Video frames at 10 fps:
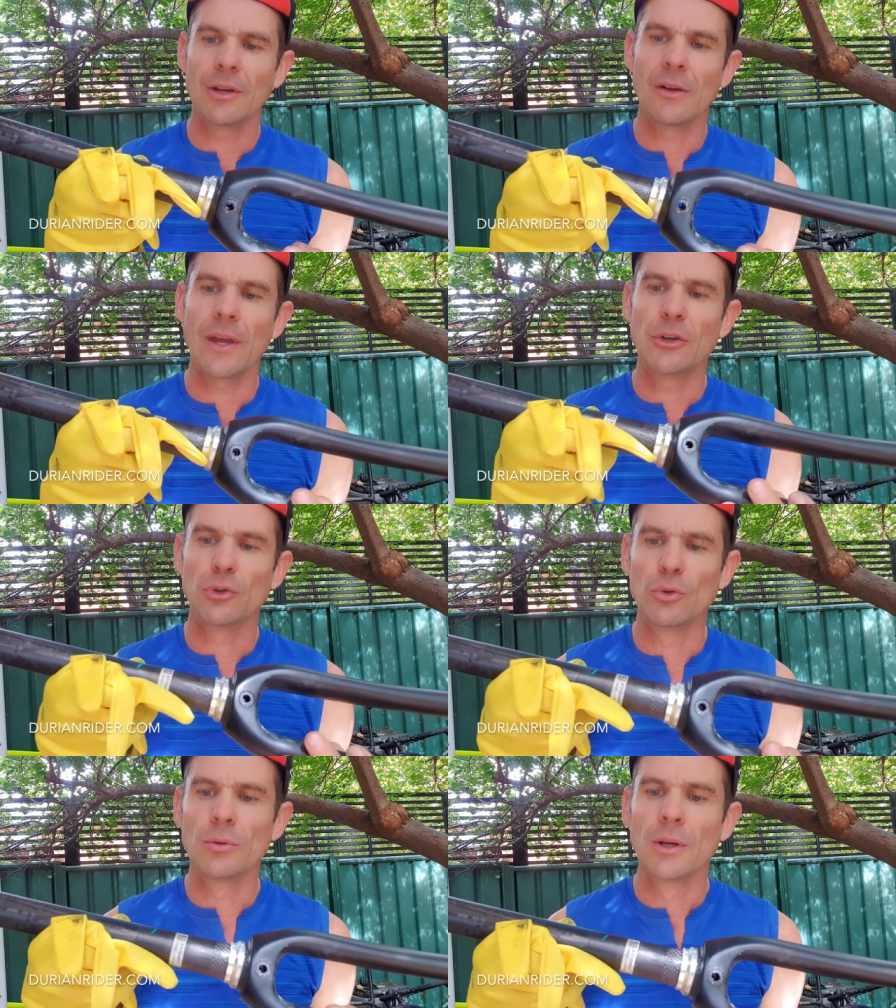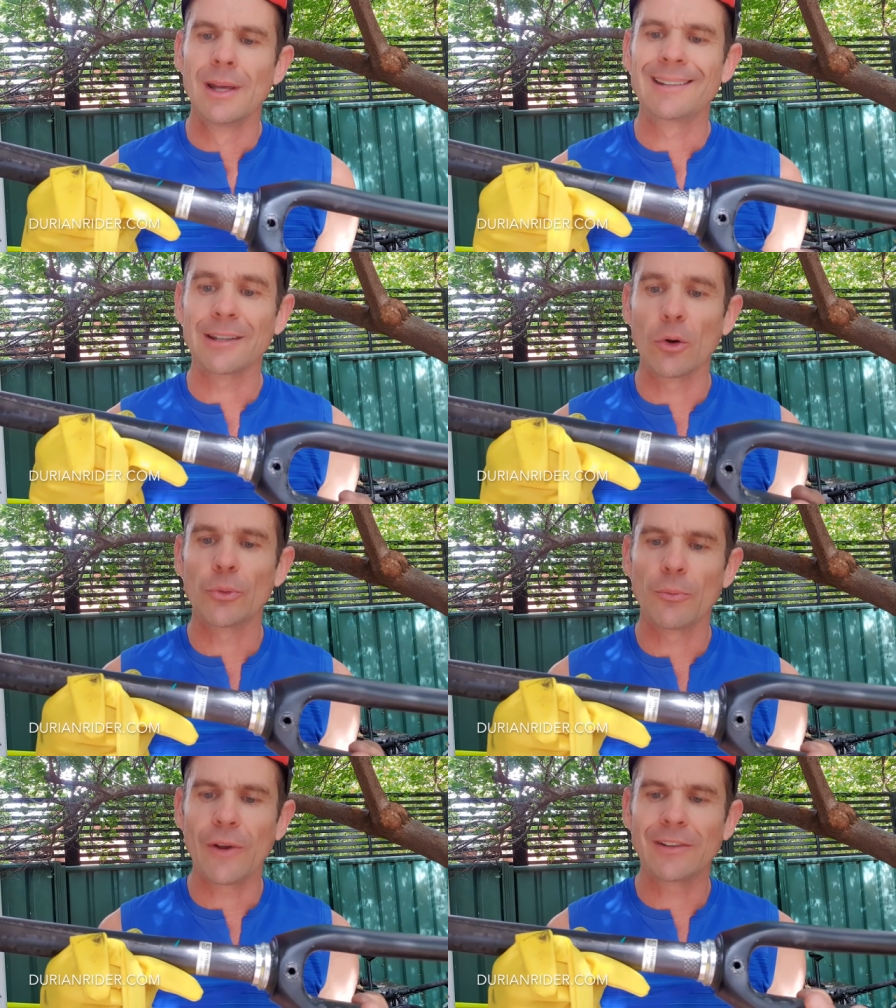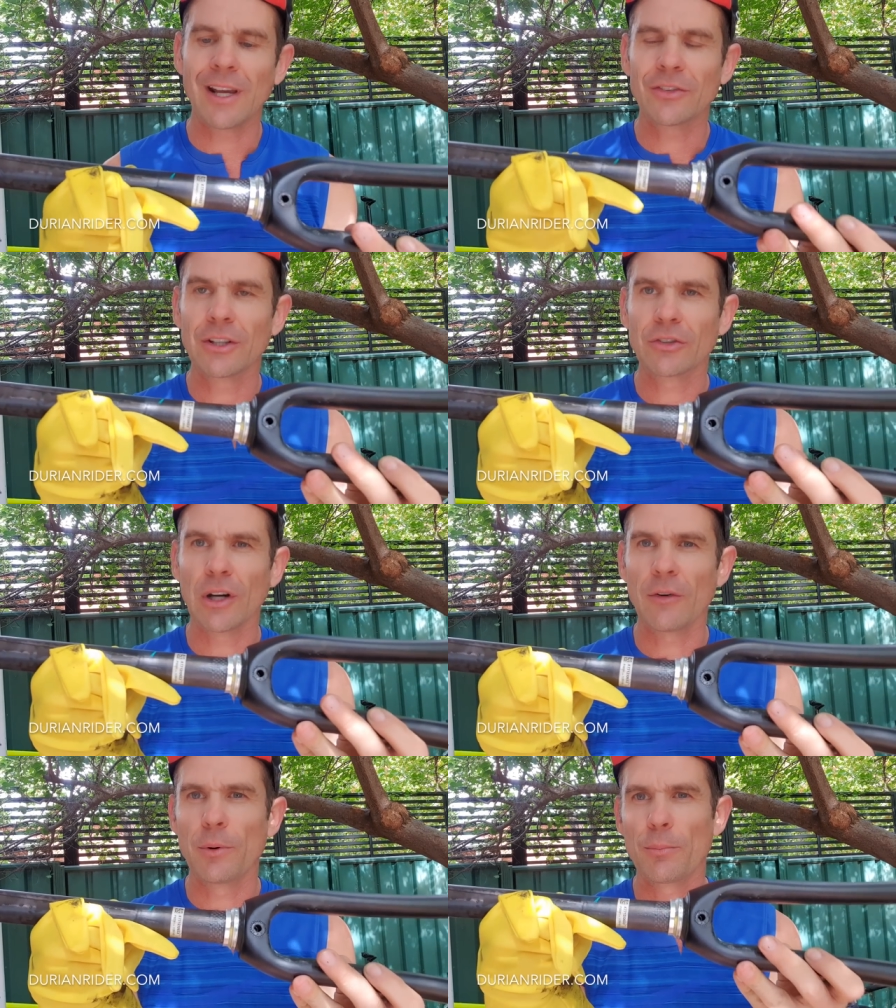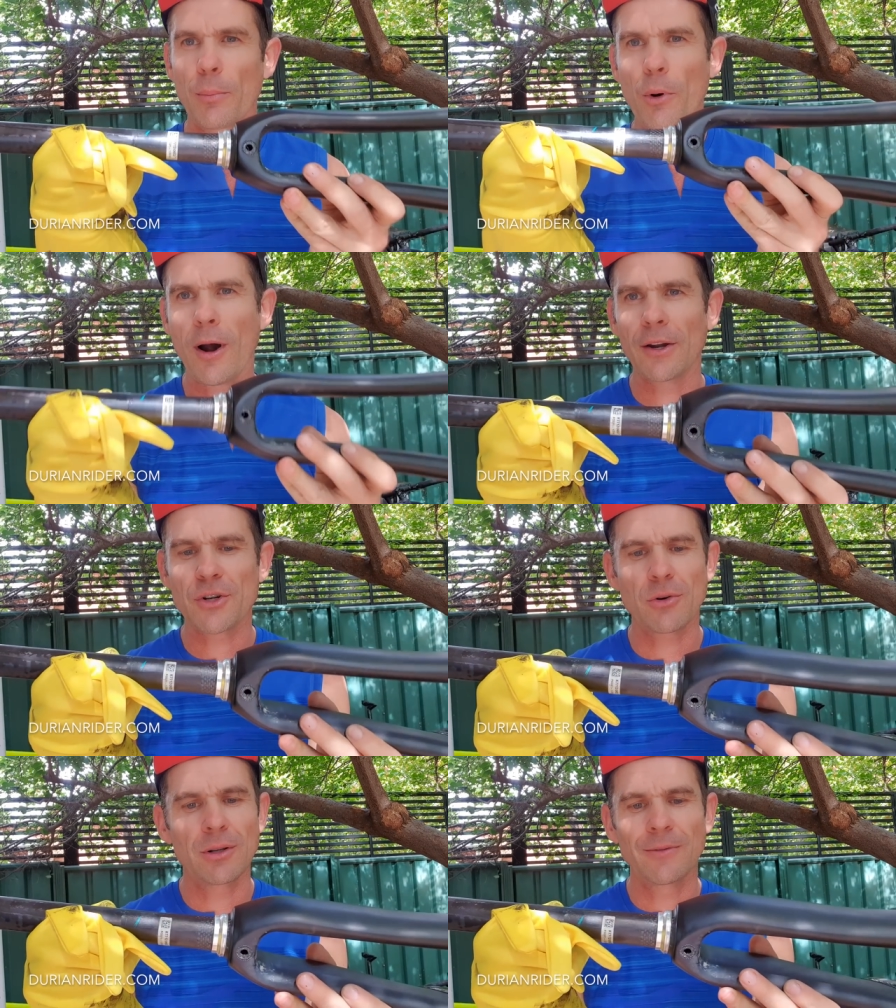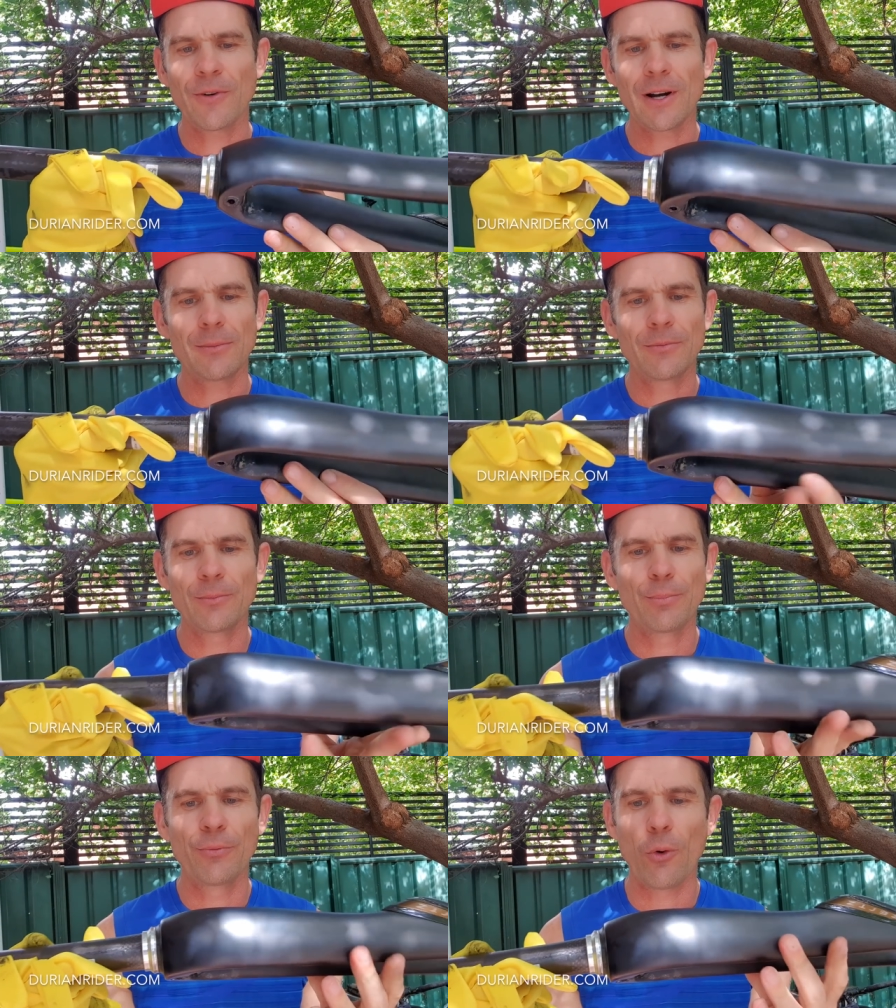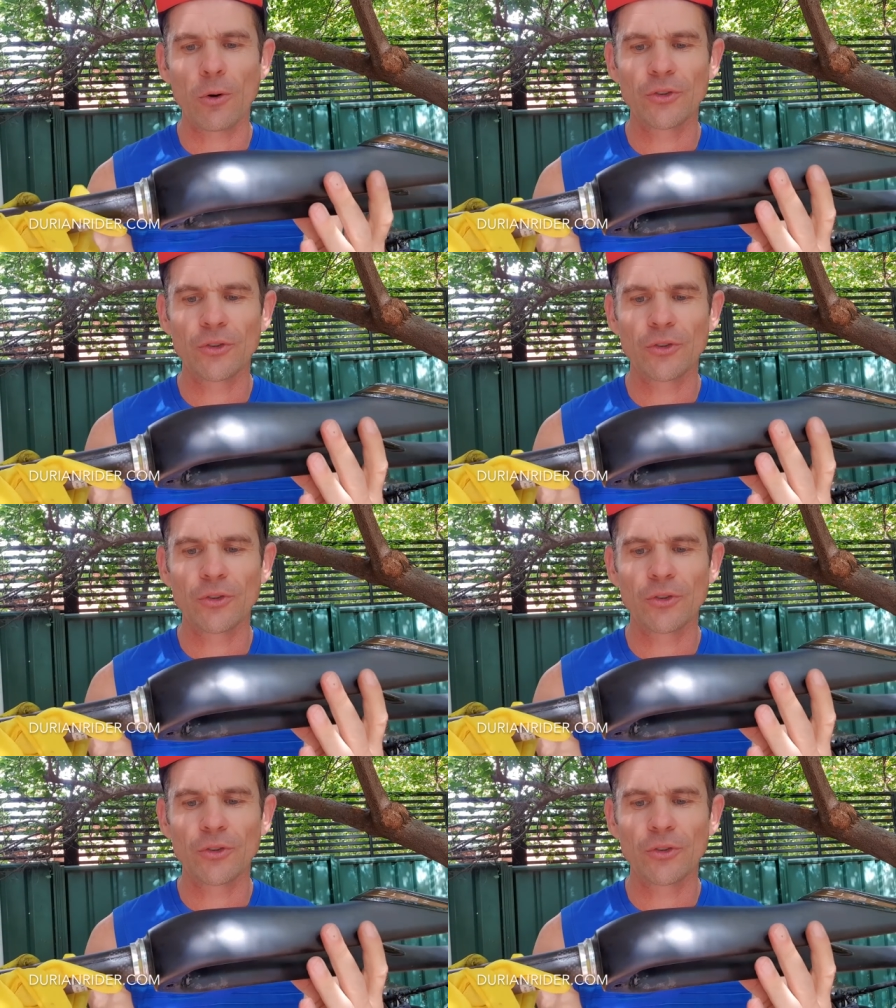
Uh, they do sell some fantastic stuff, but proprietary forks